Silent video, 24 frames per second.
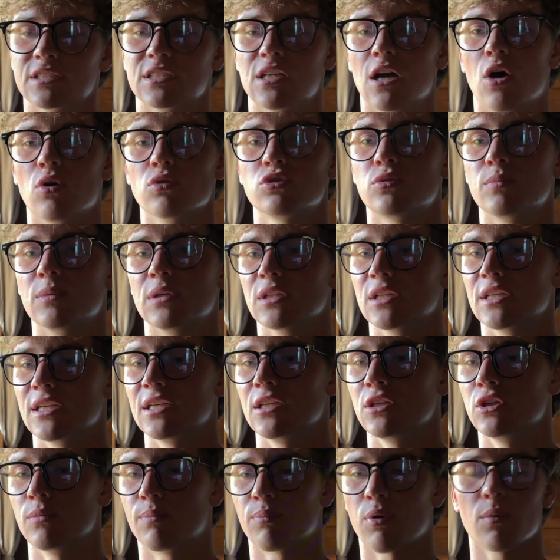ultimately
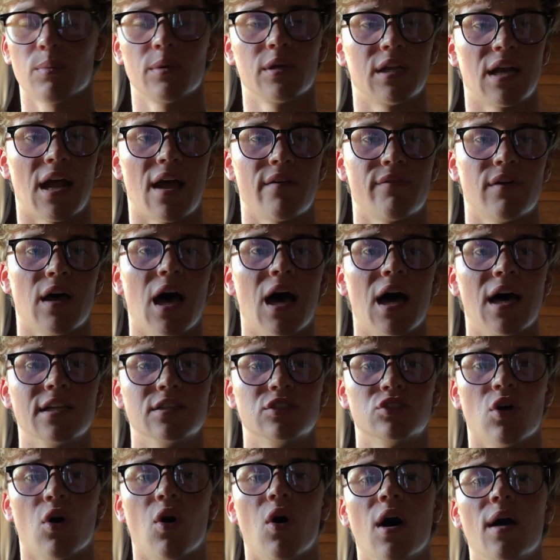you're probably going to have a
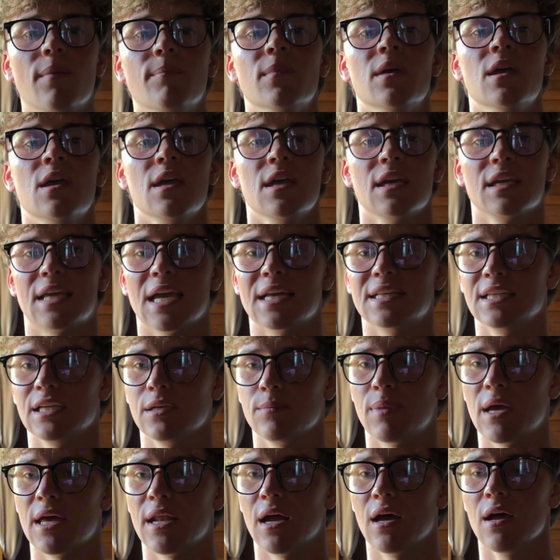hard time getting
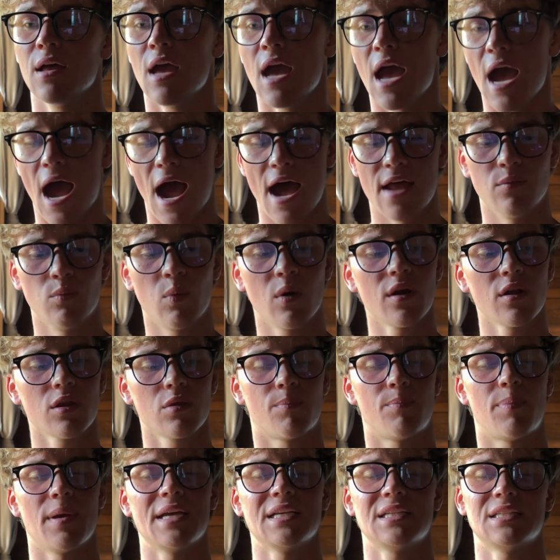better. And one of the
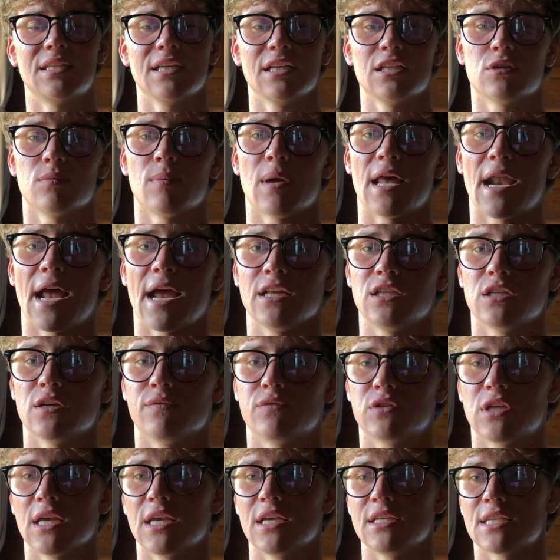best things about
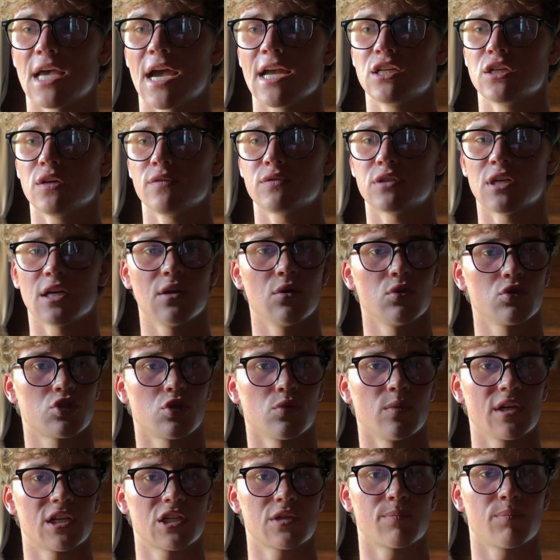HFT is HFT
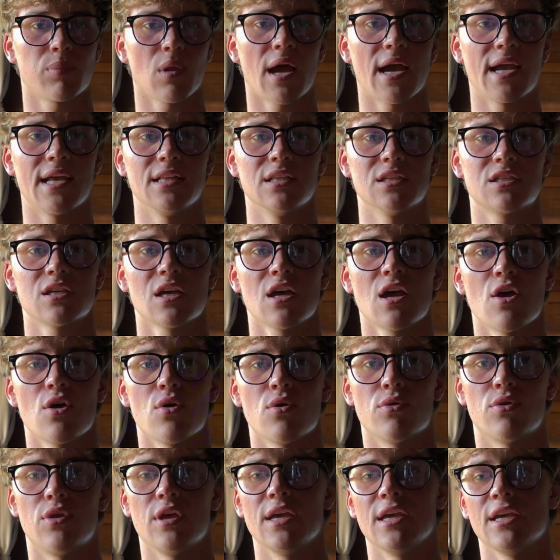also explains
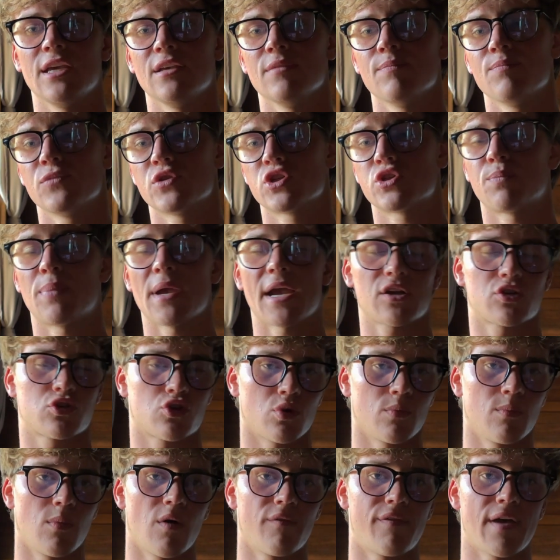the
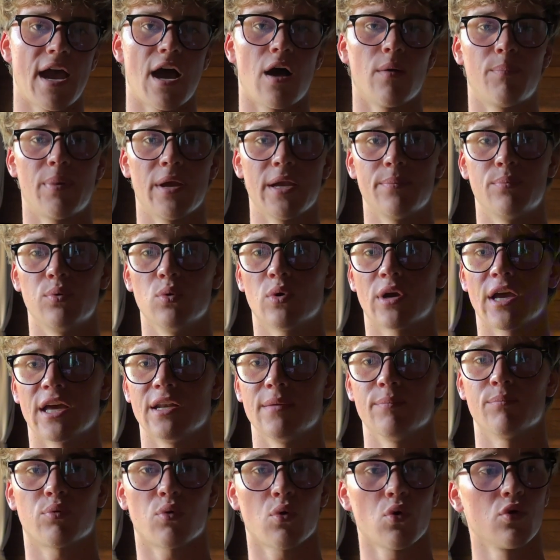spectrum of how people can
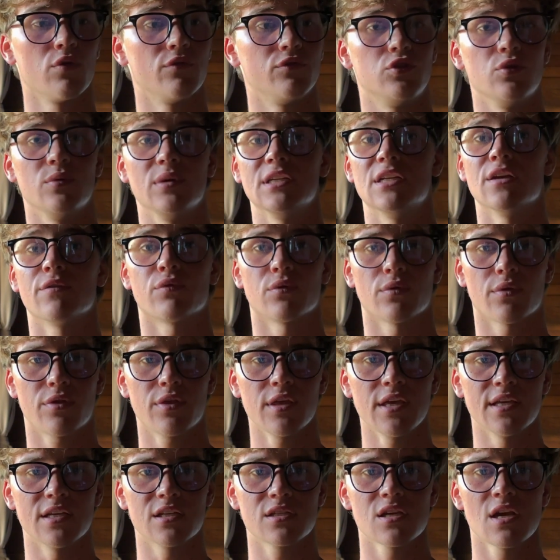improve doing different
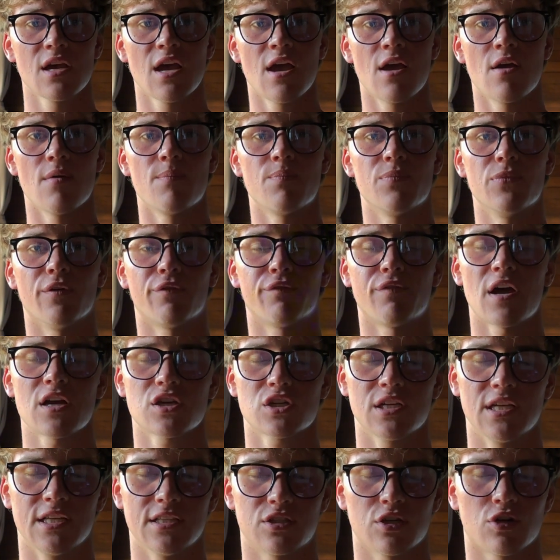things. The
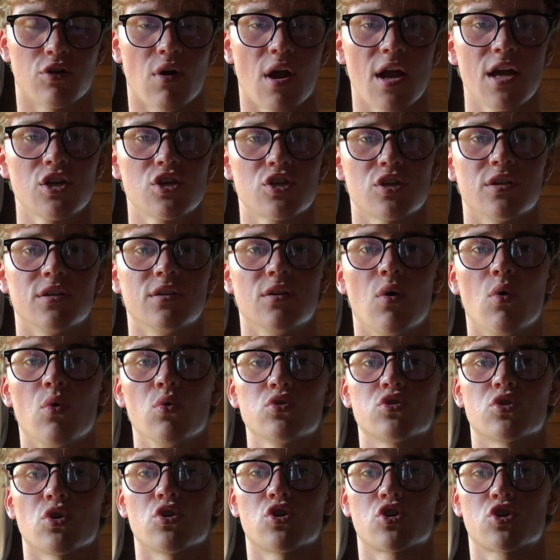fascia integration
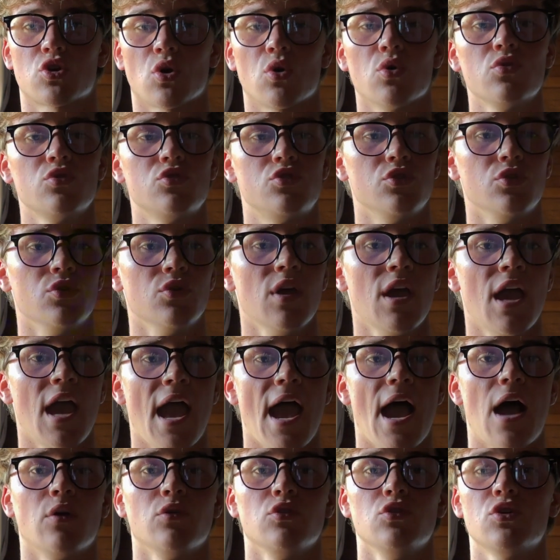also shows you
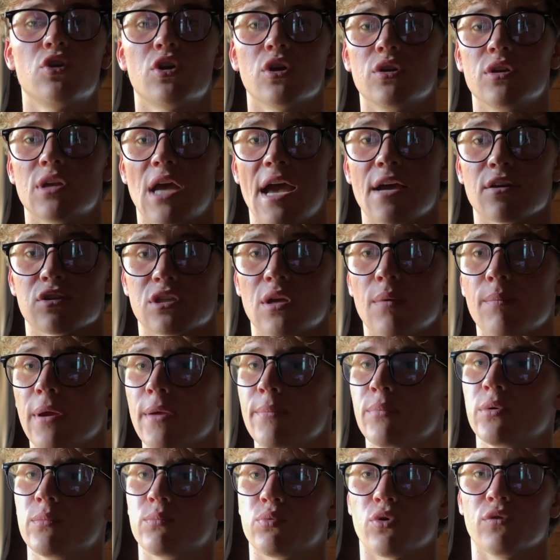how you can, how some
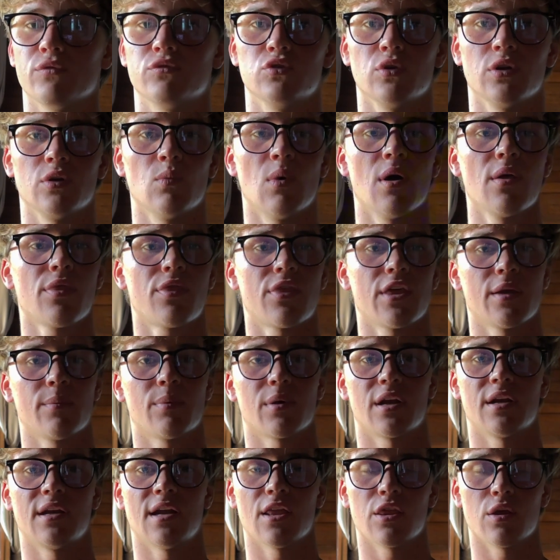people improve doing one thing
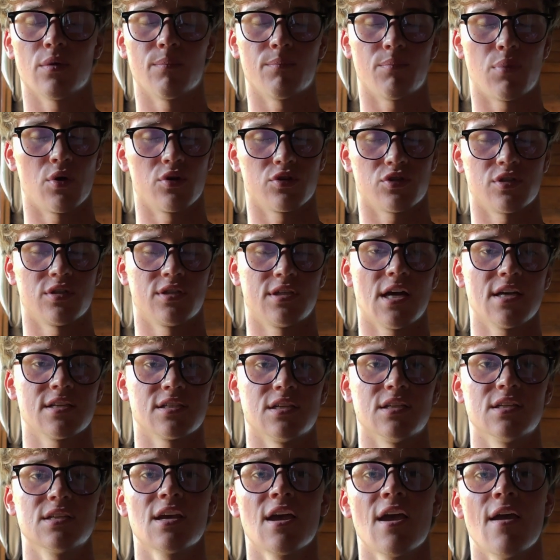but another person
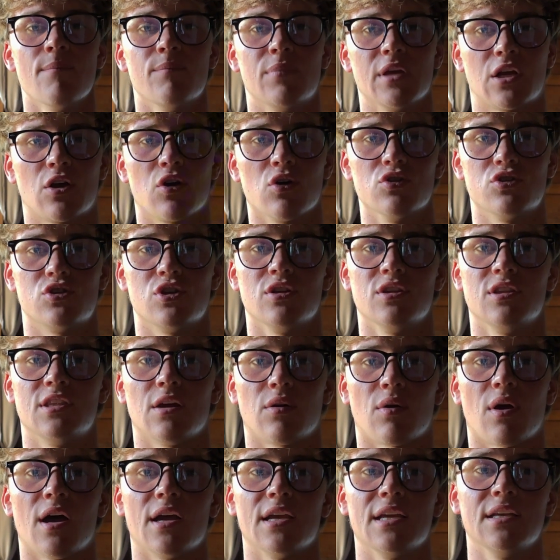doesn't, because
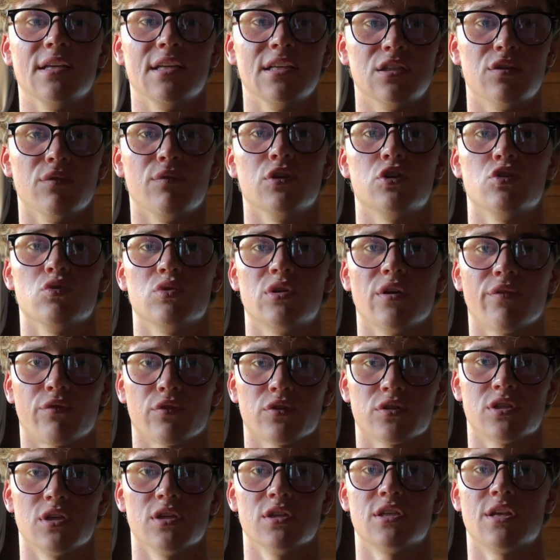there are individual
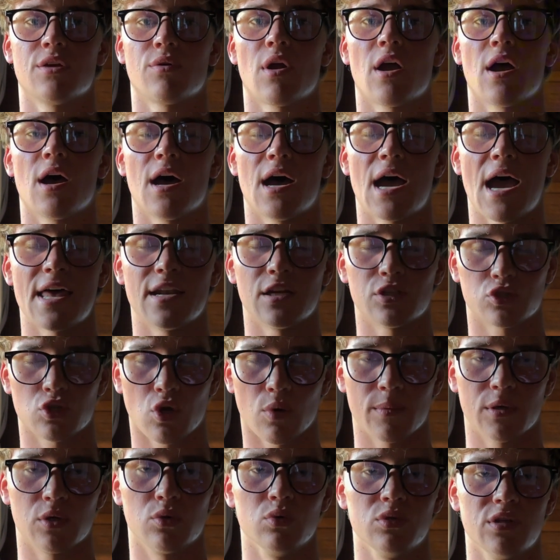differences, there are
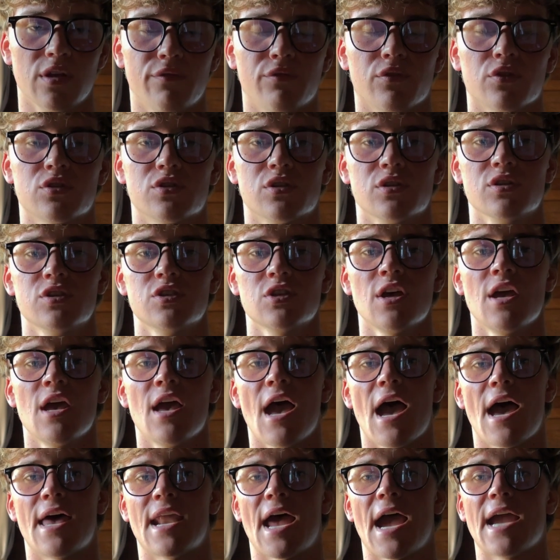anatomical differences,
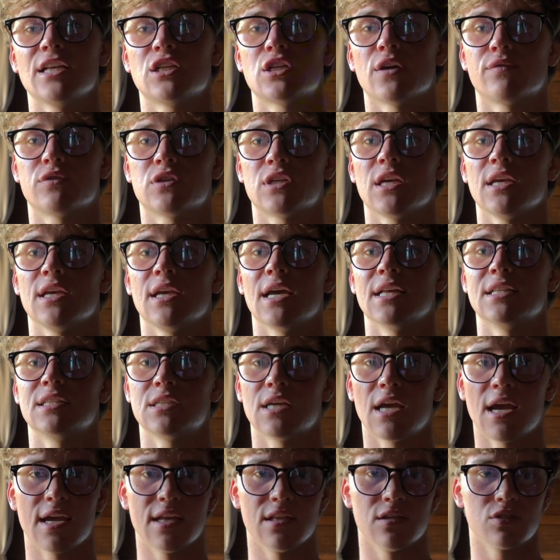and HFT
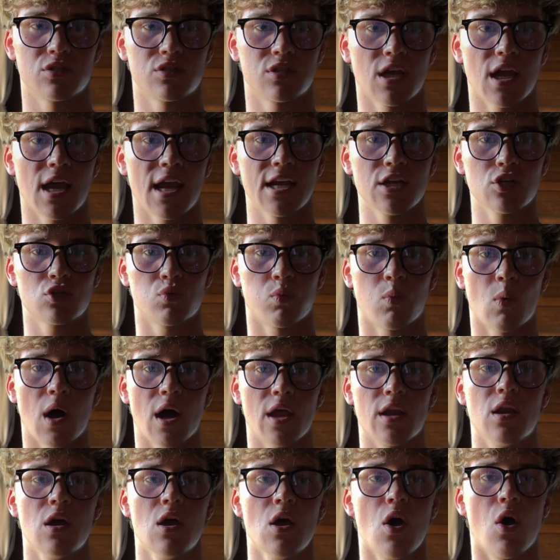attends to each
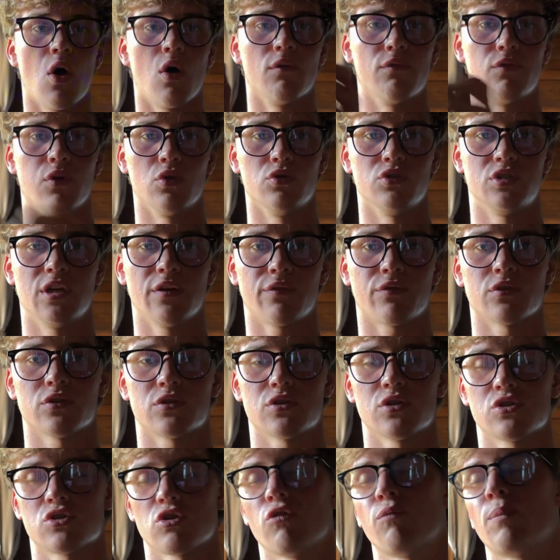one of those
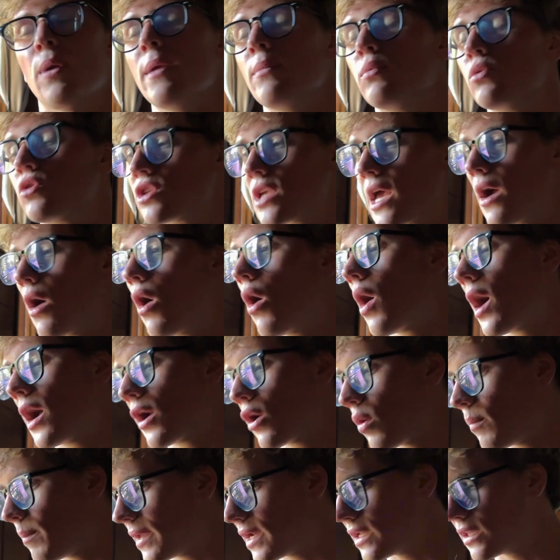differences. So if people say, oh, I
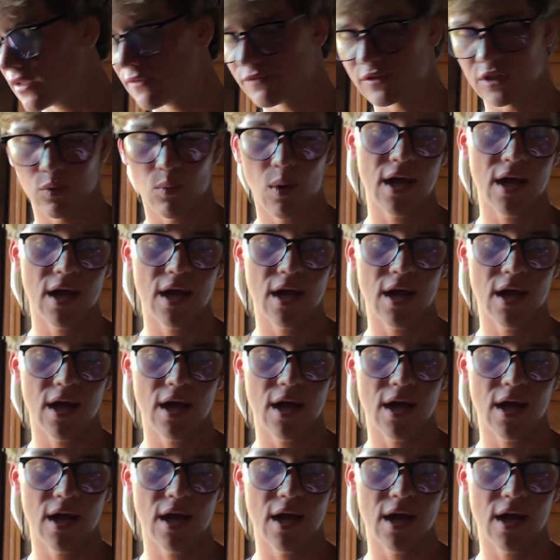got better lifting